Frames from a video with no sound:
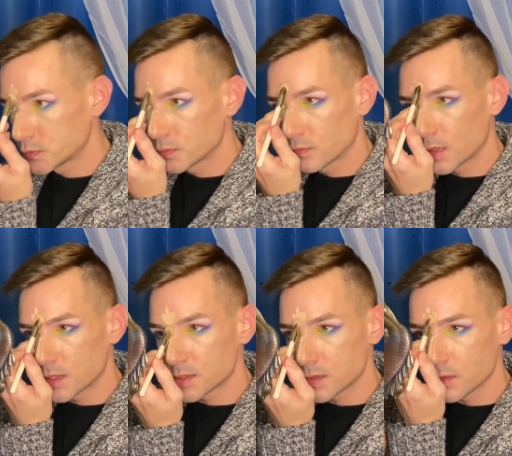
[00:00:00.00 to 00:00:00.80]
They
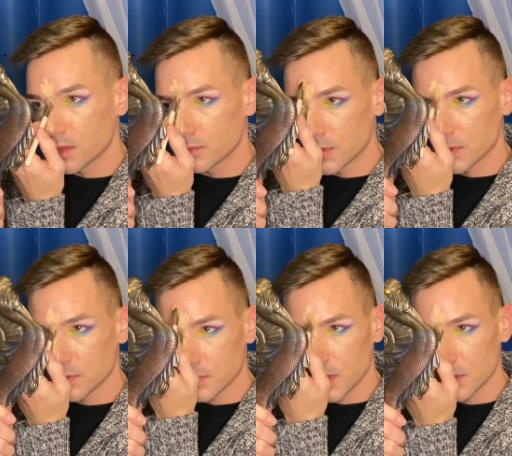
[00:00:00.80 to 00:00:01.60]
still love you.
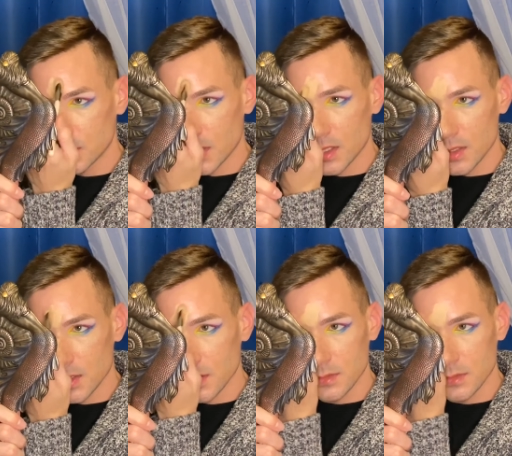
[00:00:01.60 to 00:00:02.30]
They don't care.